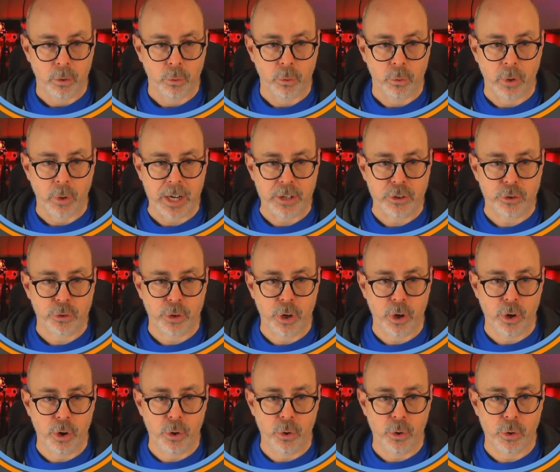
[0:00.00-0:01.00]

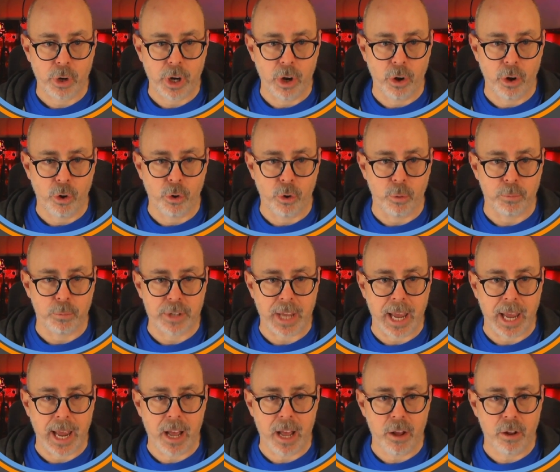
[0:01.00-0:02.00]

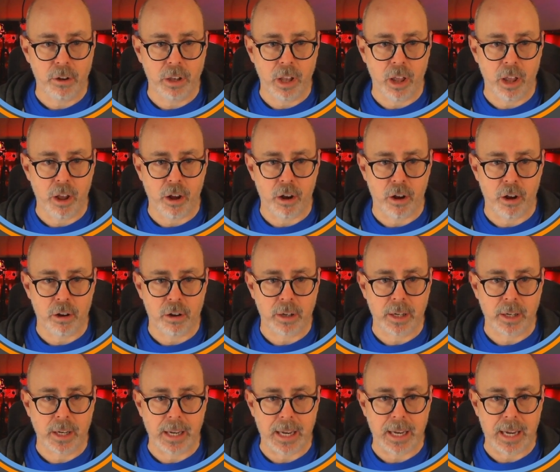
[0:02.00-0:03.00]
retrocombs. How
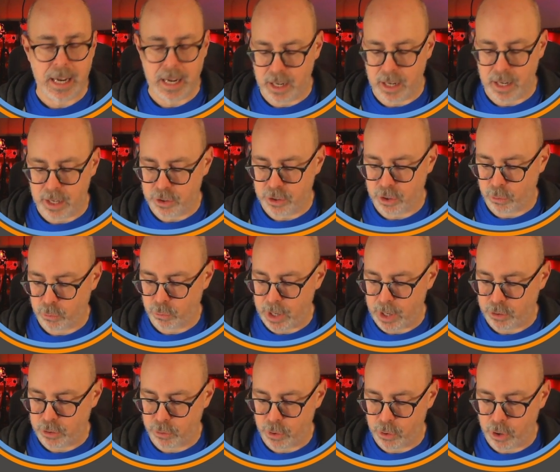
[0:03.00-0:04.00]
long is
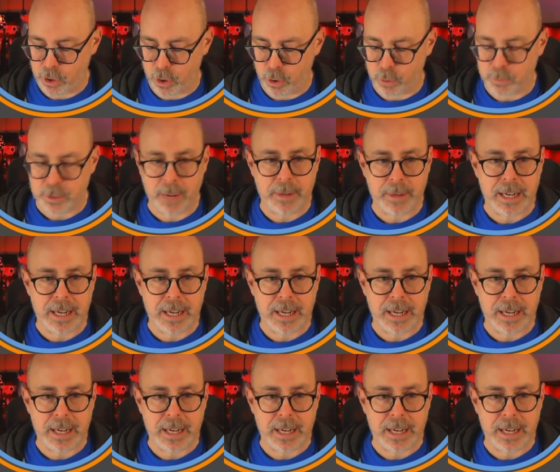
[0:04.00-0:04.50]
retrocombs?